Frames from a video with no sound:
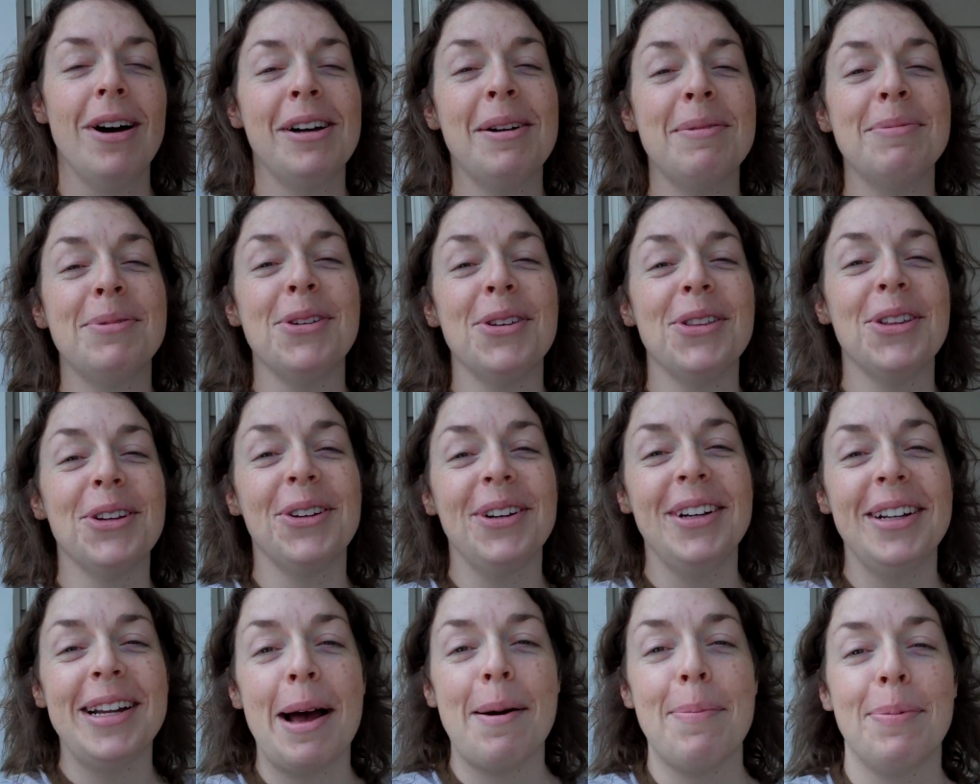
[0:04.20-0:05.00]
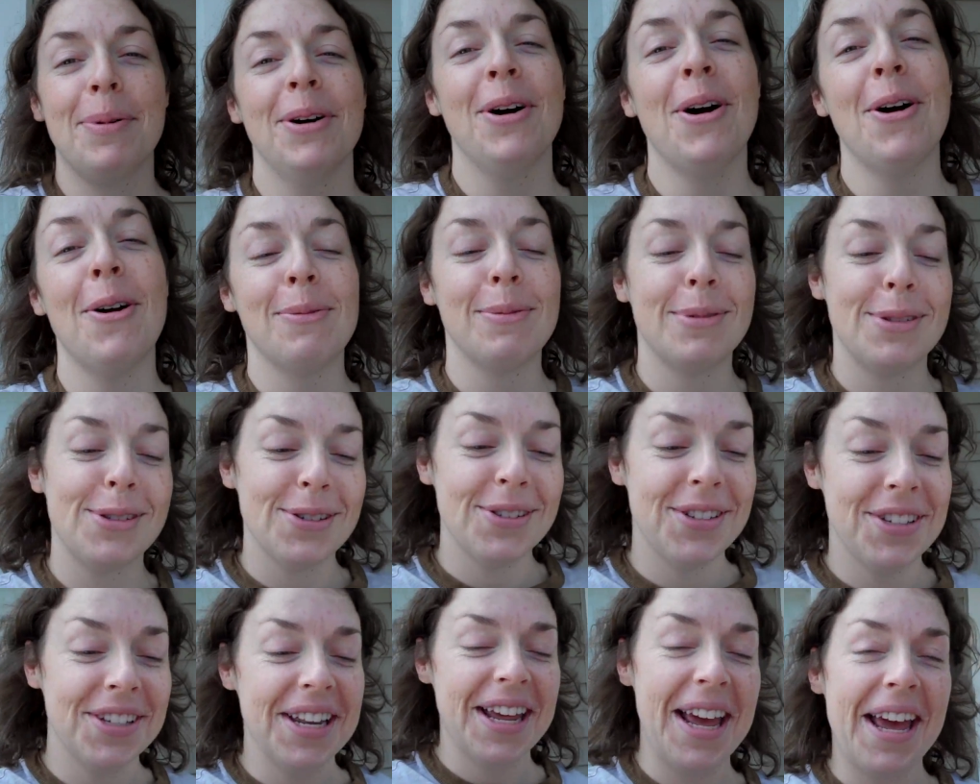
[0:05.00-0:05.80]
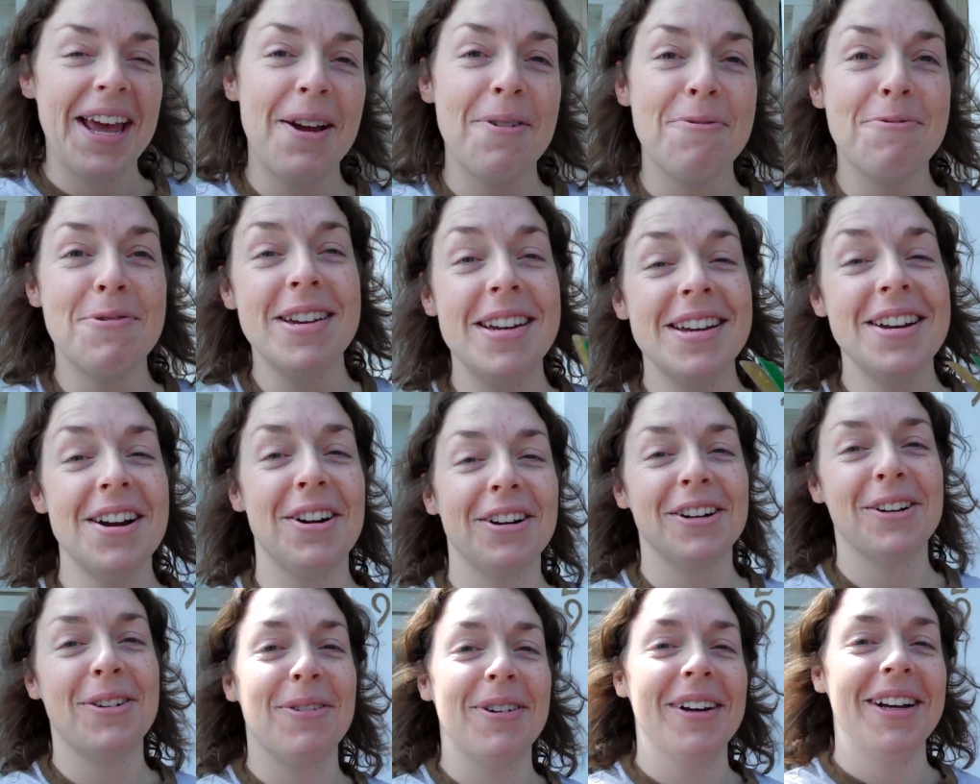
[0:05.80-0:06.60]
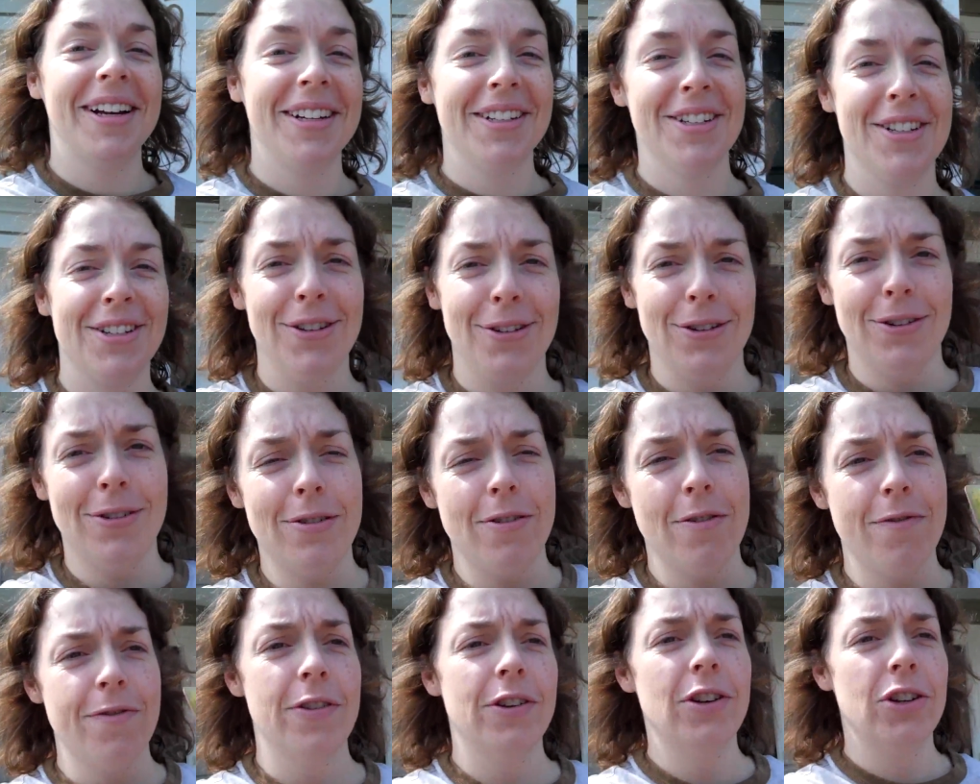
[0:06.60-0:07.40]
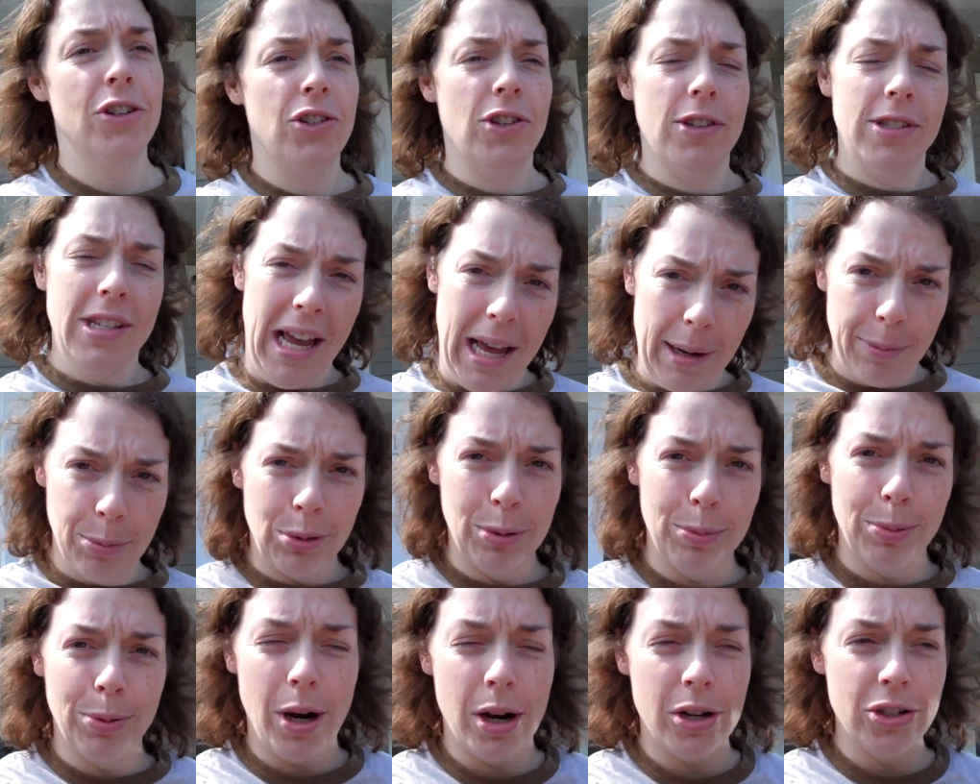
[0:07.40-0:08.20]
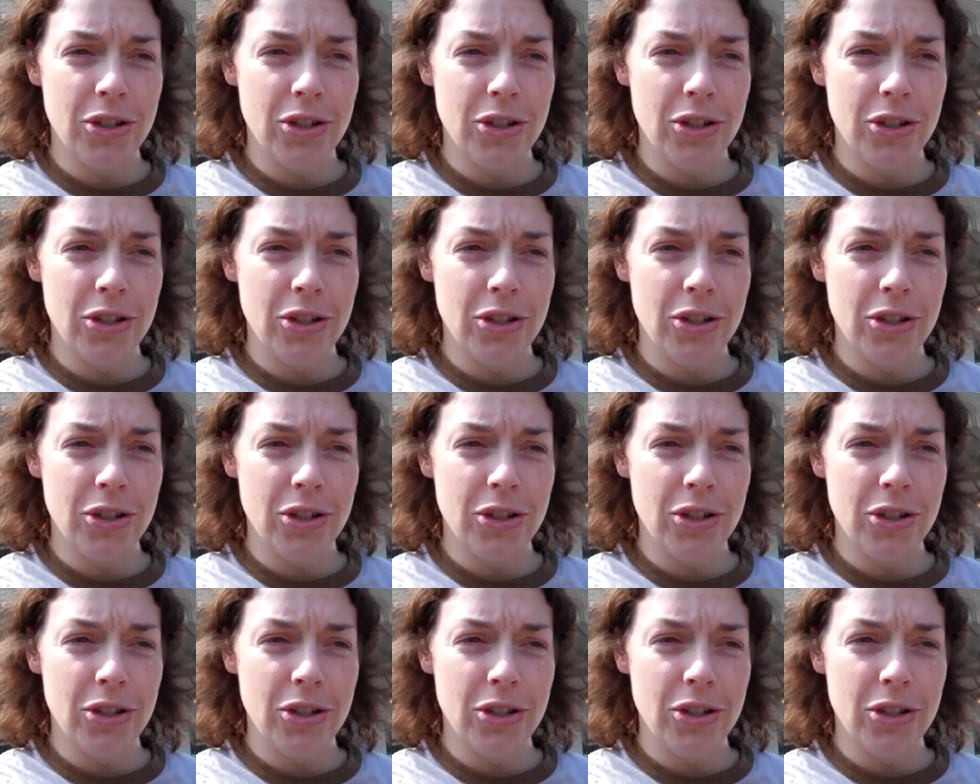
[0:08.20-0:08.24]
Welcome to the Green Apple Home. So today we are going to finish this headboard